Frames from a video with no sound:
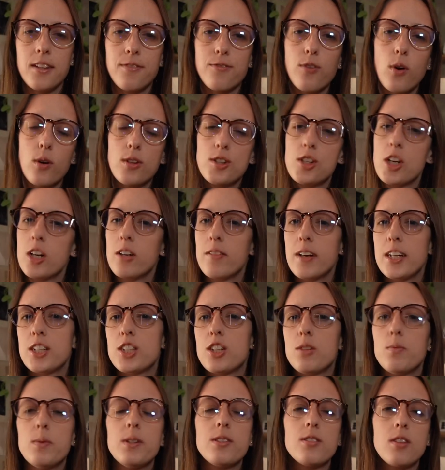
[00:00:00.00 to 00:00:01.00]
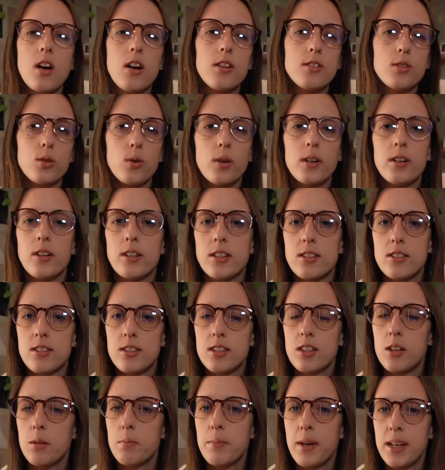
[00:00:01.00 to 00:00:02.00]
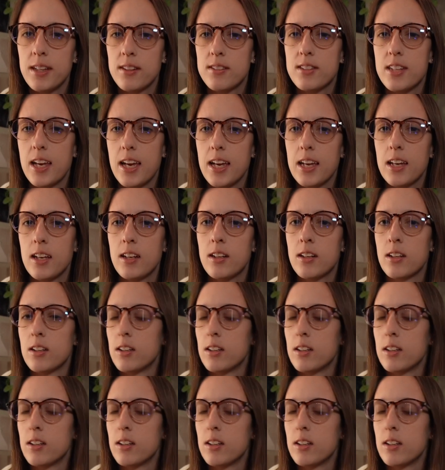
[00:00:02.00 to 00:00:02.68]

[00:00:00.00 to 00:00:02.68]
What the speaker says: the 4th generation, we saw Toyota still maintain